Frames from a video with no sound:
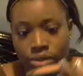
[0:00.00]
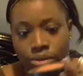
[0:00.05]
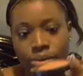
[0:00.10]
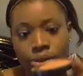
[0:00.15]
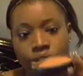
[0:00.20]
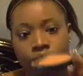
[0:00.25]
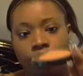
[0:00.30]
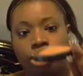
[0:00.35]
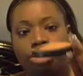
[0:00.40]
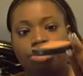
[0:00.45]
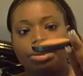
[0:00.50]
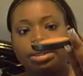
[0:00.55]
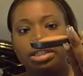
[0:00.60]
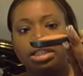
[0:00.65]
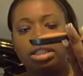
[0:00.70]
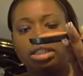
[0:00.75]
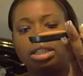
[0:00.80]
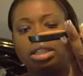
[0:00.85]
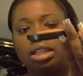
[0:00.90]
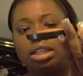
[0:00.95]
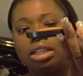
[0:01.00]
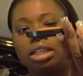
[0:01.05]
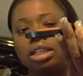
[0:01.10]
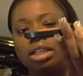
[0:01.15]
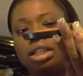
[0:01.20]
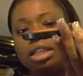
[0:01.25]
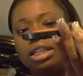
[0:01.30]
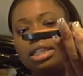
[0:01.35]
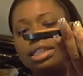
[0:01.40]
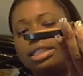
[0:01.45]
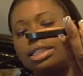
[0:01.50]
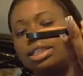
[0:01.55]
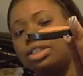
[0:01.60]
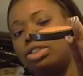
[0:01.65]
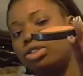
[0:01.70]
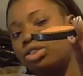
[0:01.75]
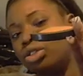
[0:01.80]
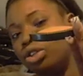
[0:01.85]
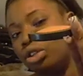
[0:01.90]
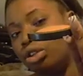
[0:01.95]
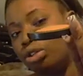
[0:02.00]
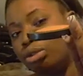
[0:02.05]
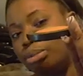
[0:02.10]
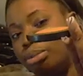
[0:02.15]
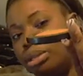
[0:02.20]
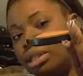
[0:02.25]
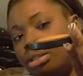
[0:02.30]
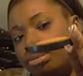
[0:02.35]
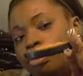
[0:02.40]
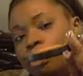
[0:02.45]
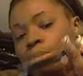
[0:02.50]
Which this one, it's still domed,